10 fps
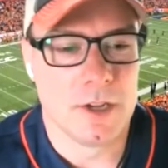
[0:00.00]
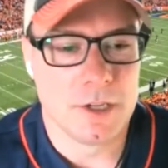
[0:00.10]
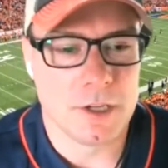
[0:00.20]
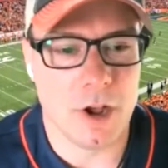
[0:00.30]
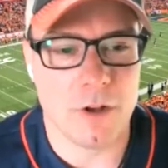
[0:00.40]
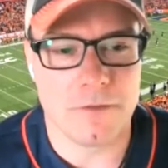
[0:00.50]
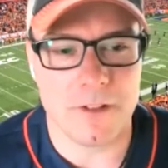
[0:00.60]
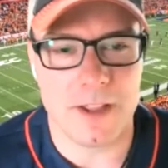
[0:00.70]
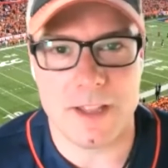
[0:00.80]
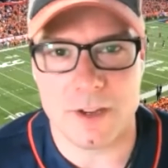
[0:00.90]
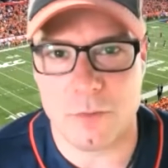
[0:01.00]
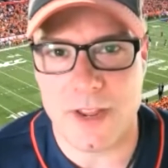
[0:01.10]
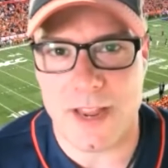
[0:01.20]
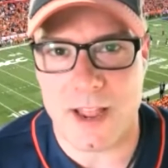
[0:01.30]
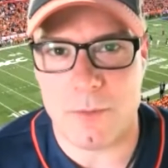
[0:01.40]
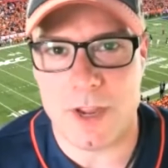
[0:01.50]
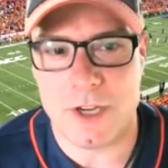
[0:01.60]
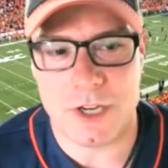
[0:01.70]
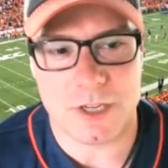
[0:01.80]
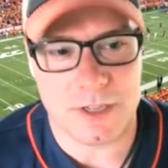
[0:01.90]
So hopefully this weekend we
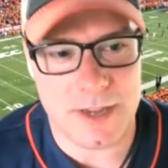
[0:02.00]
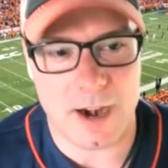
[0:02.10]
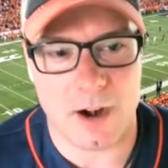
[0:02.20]
just get